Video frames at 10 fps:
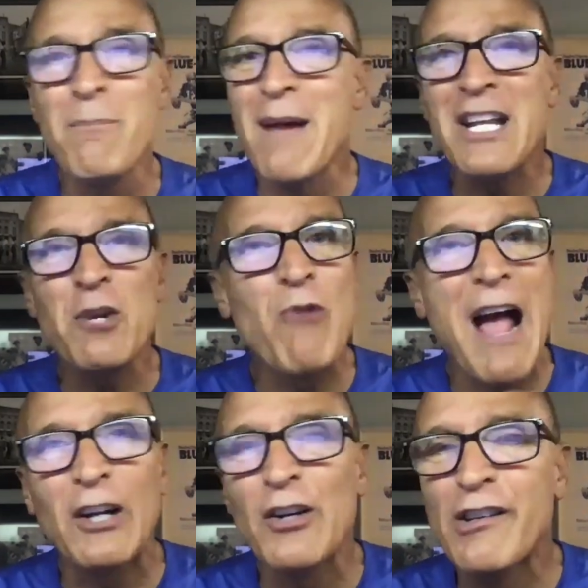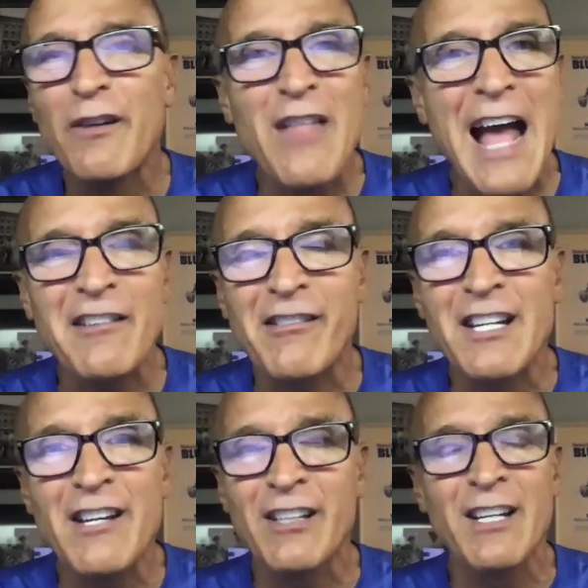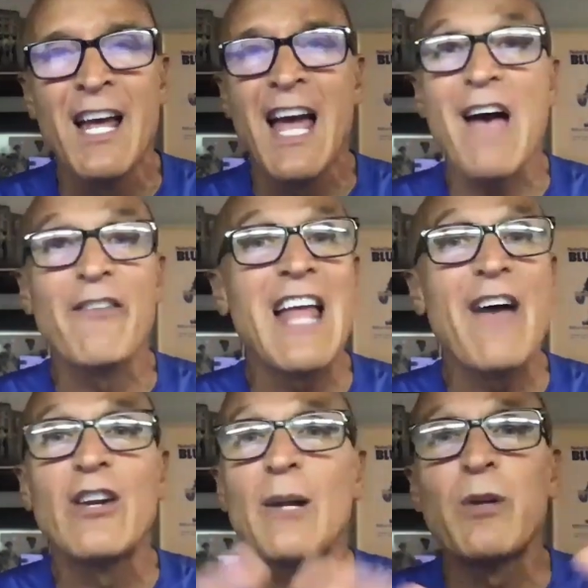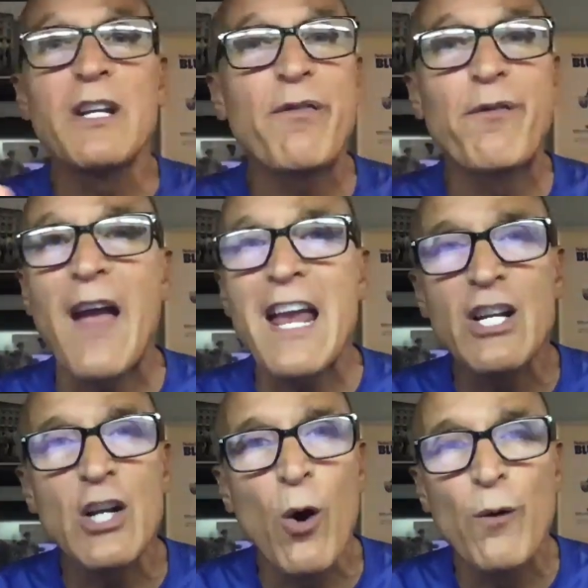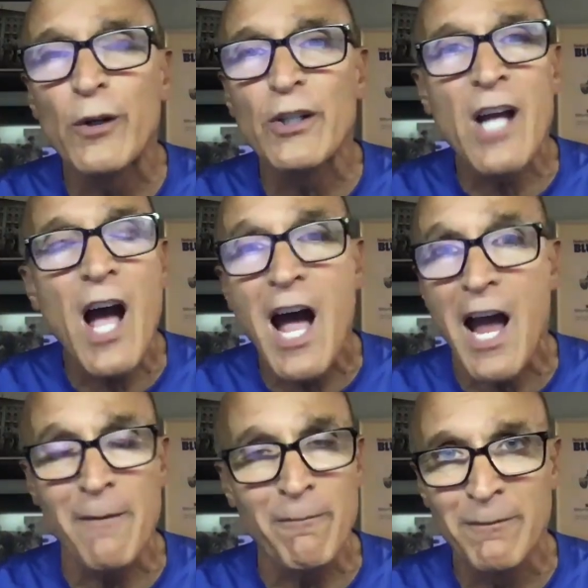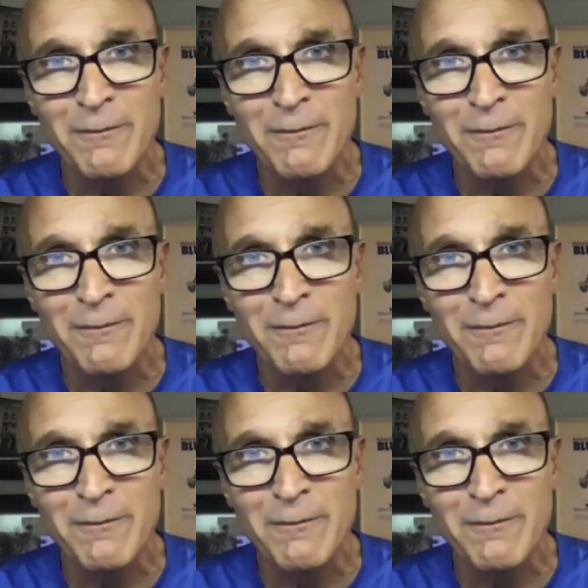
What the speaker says: the many records of that season have inevitably faded over time.